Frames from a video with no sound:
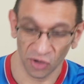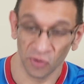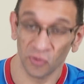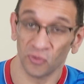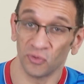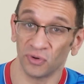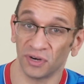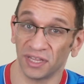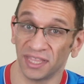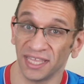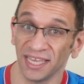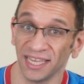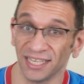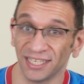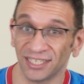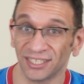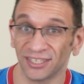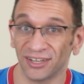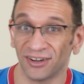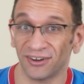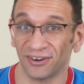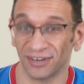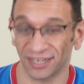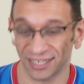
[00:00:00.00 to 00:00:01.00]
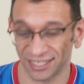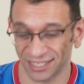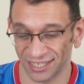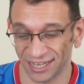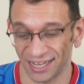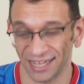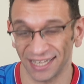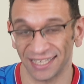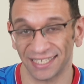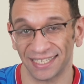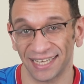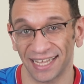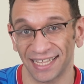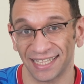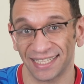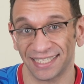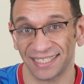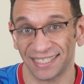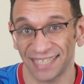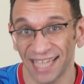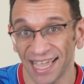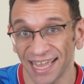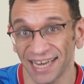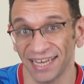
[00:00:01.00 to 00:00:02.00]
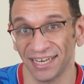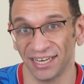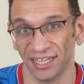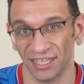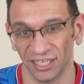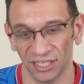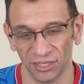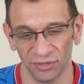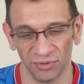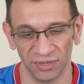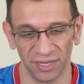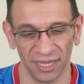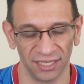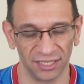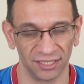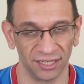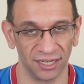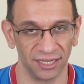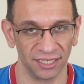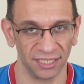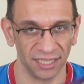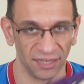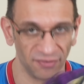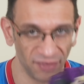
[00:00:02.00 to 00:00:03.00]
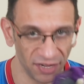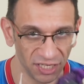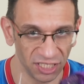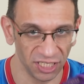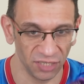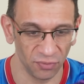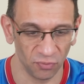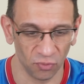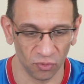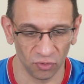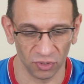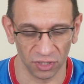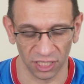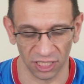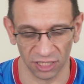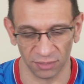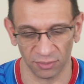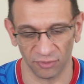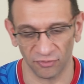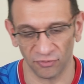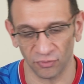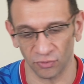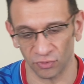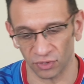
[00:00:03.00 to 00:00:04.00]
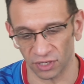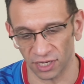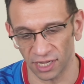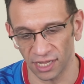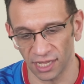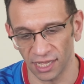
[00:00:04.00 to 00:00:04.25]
where these are a size 10 UK size. I've actually worn these before